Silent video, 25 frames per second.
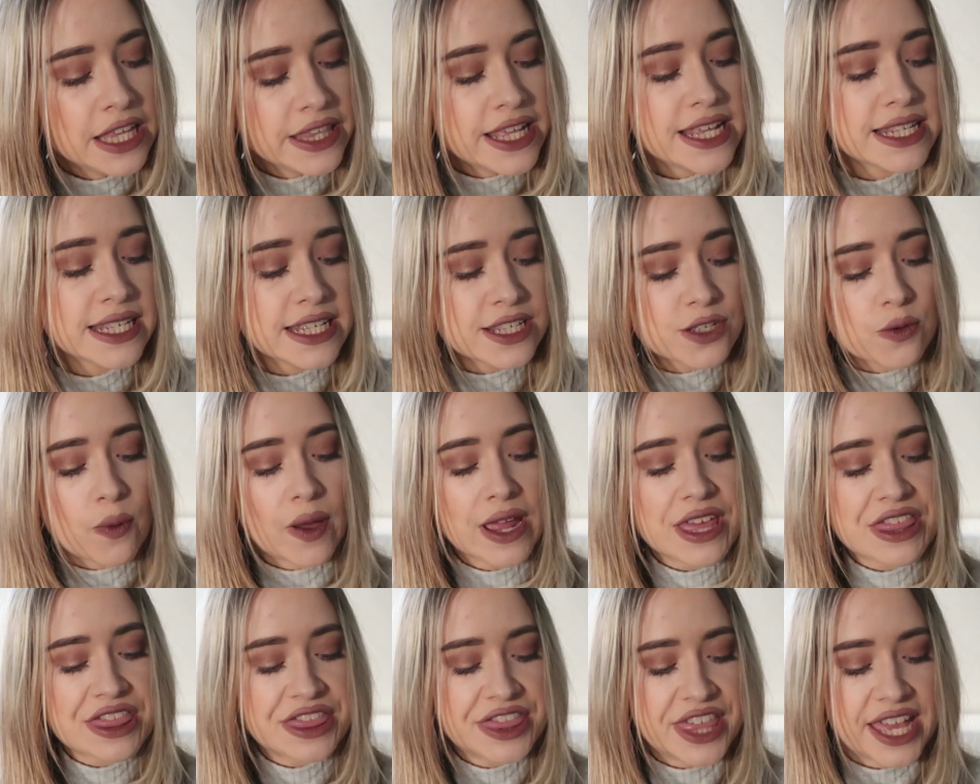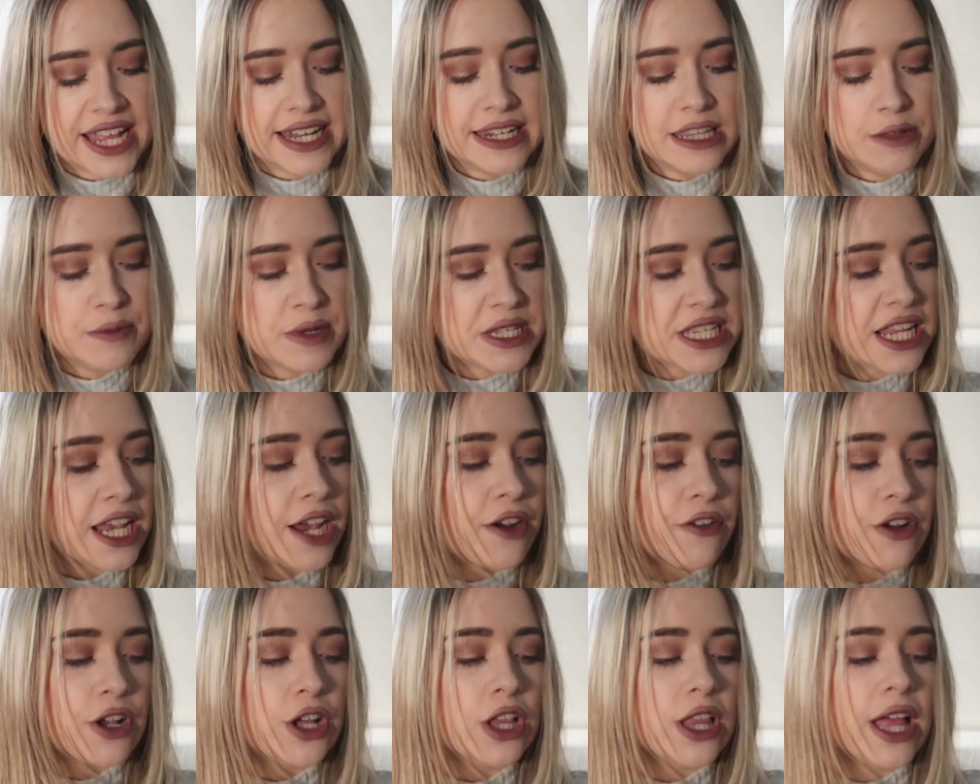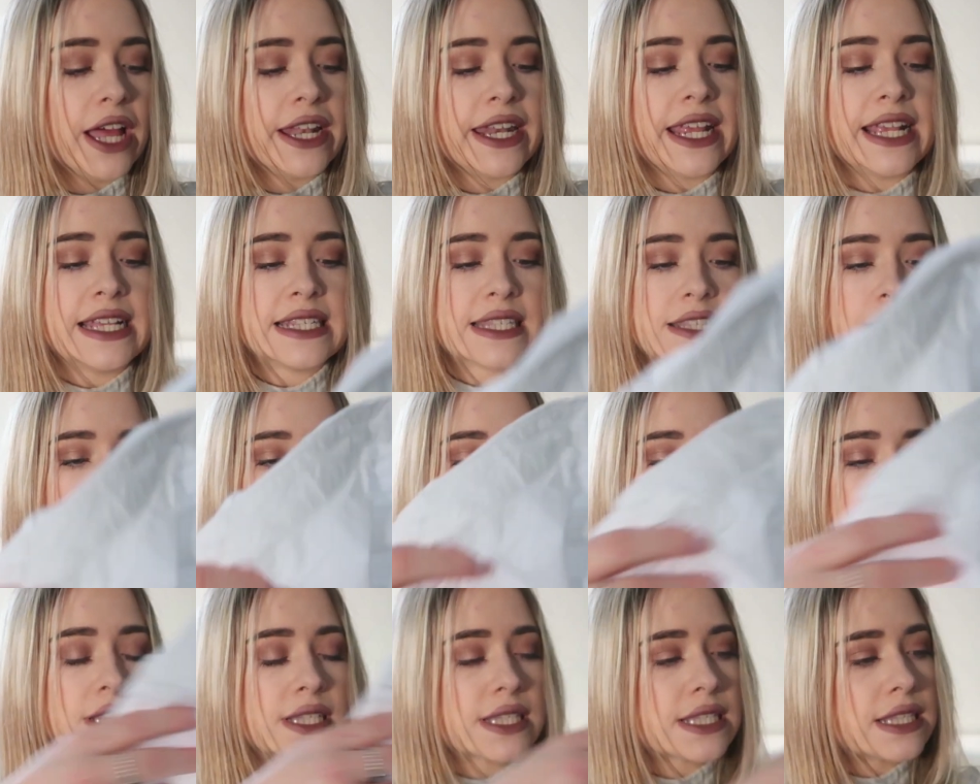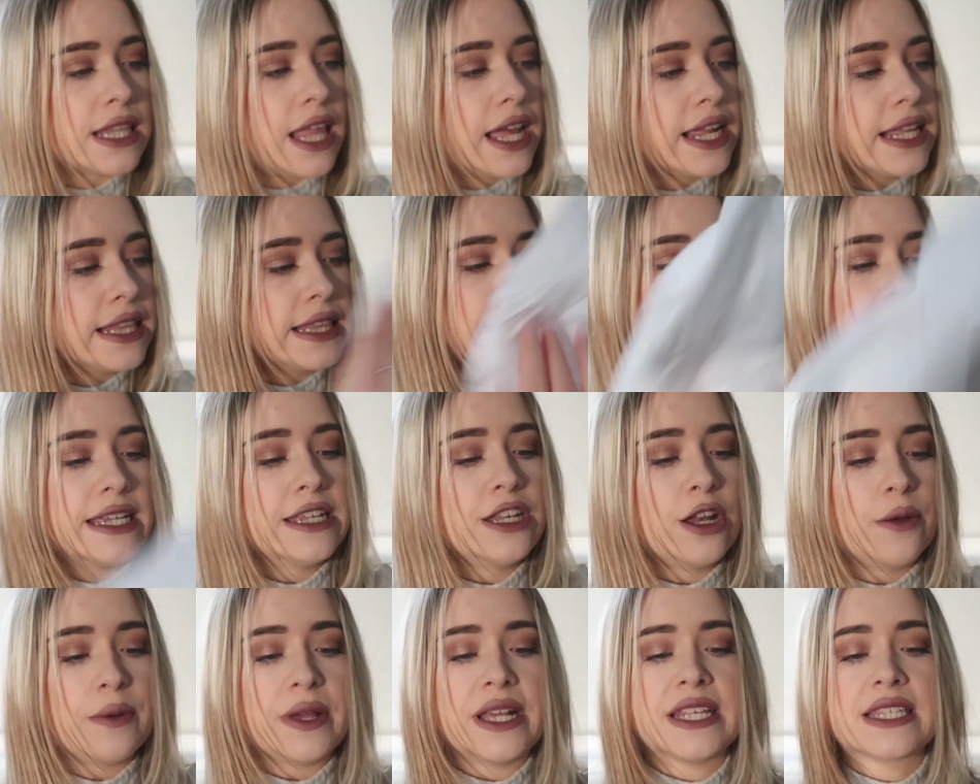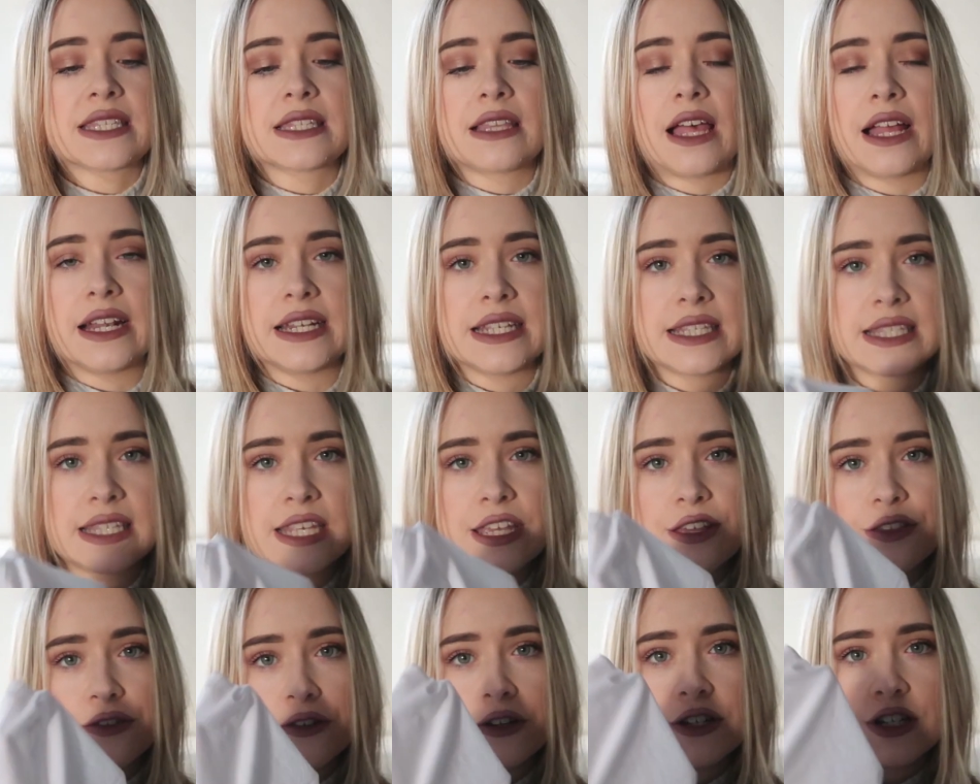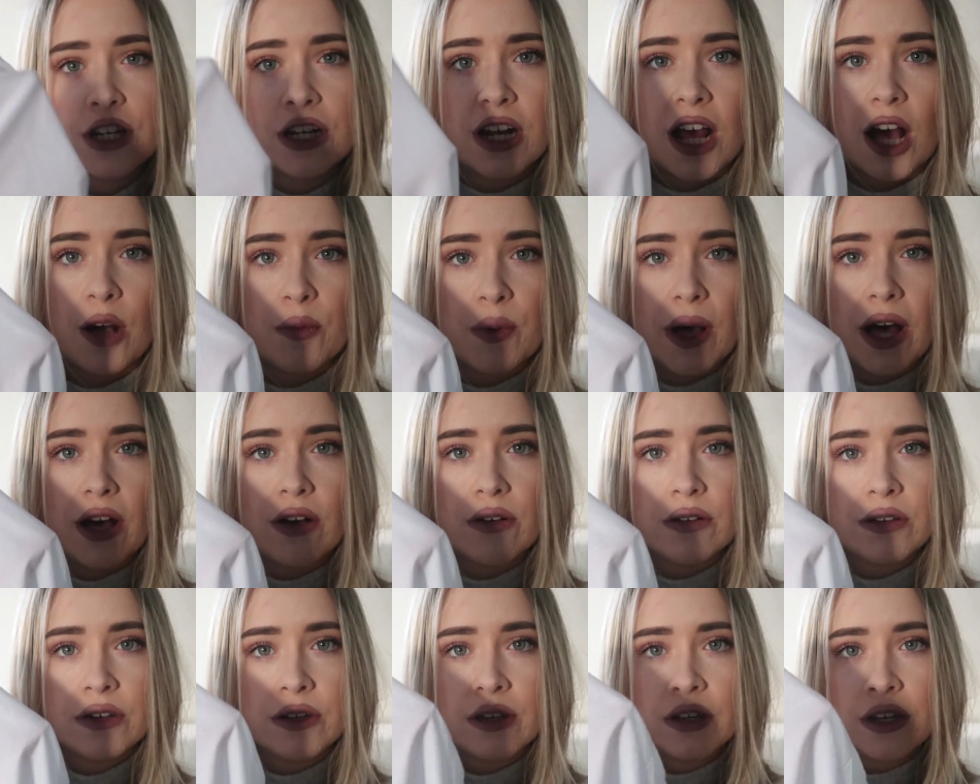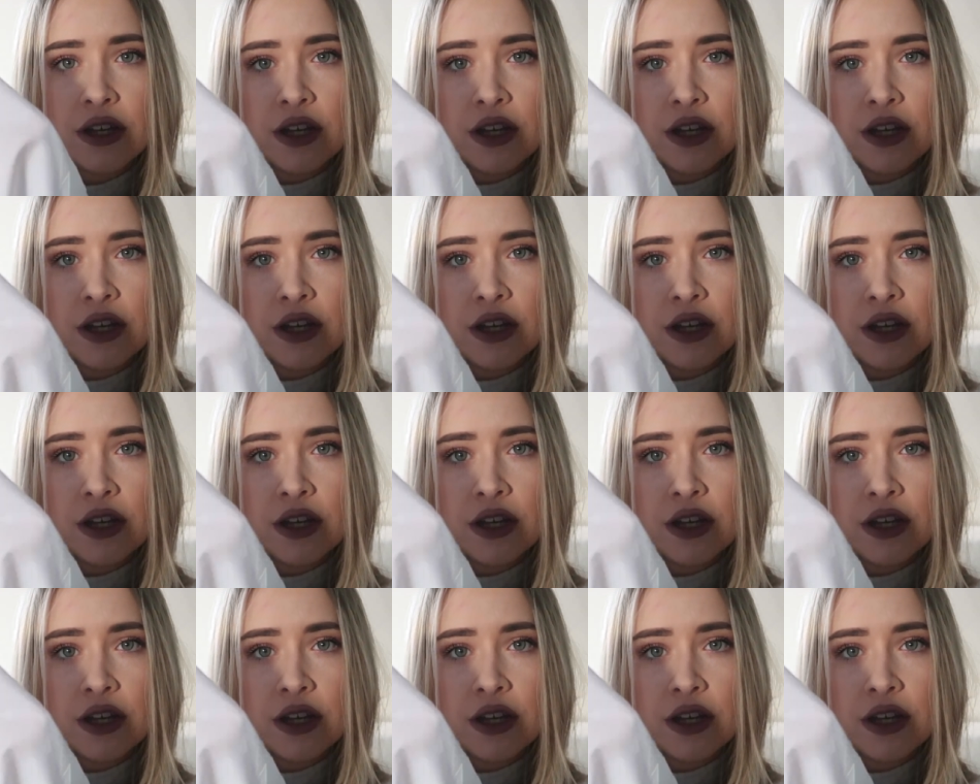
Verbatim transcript: This is quite thin, the material, and it has got a slightly, you know, it is slightly see-through. I don't know how well